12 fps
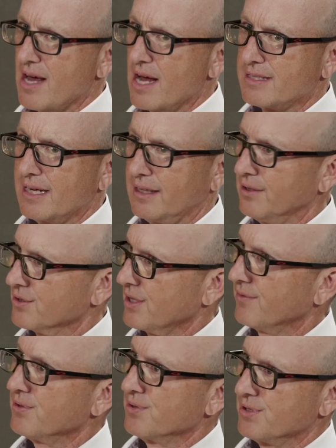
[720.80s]
not taking
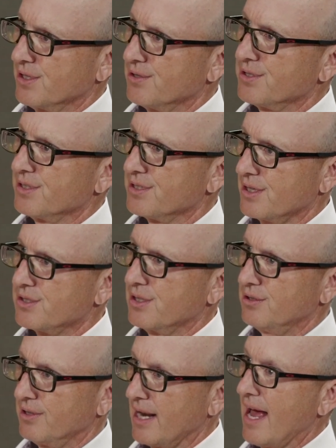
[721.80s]
yourself too seriously,
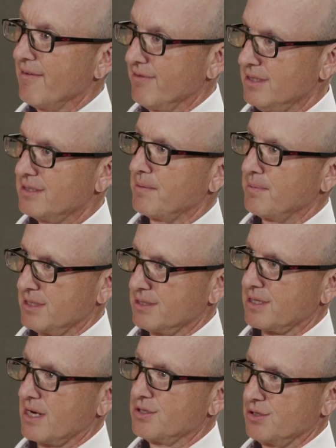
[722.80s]
such that you can have these type
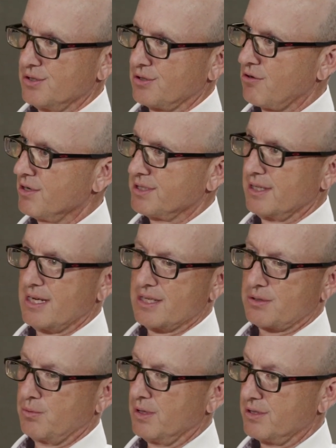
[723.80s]
of discussions across the
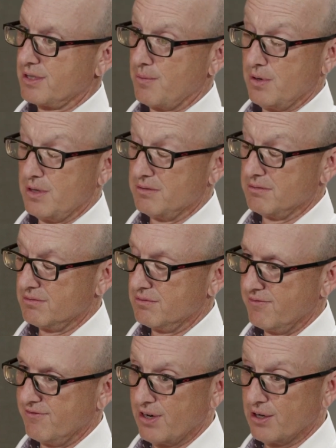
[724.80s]
desk with someone
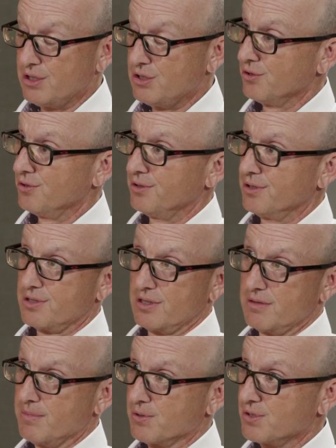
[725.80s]
very junior
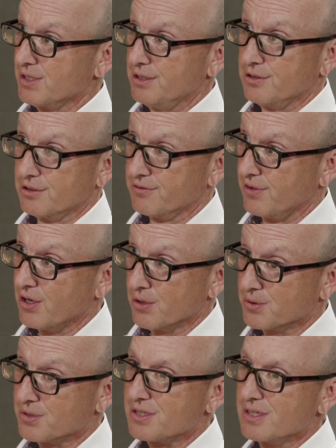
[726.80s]
to the most senior
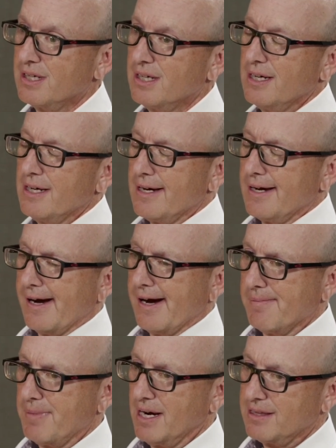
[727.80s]
folks,
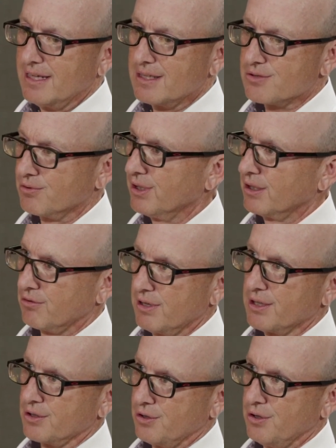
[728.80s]
I think is really
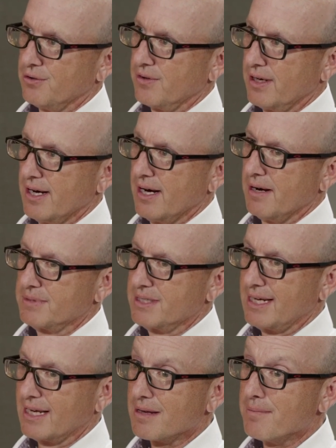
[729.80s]
critical
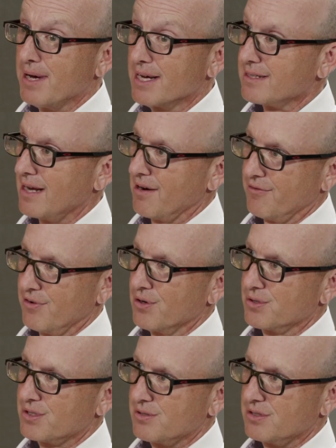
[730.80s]
to get the best out of
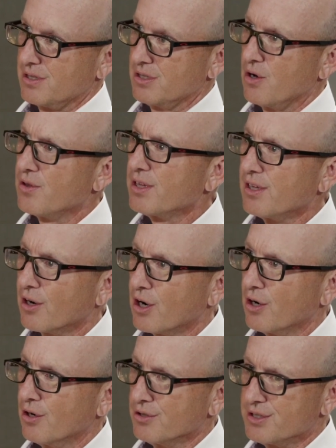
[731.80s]
folks, to know that
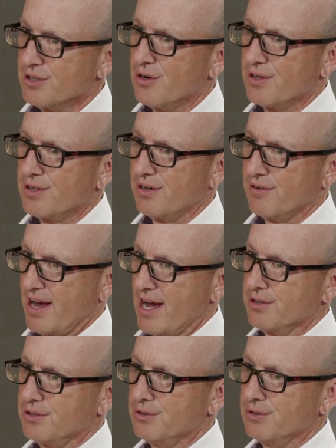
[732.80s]
they're heard, to know that they're
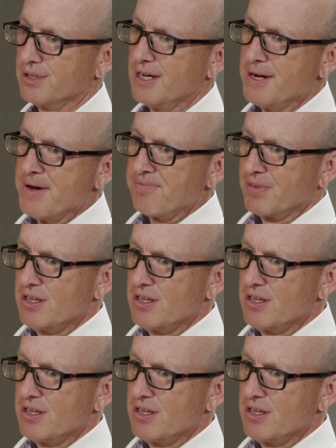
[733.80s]
valued.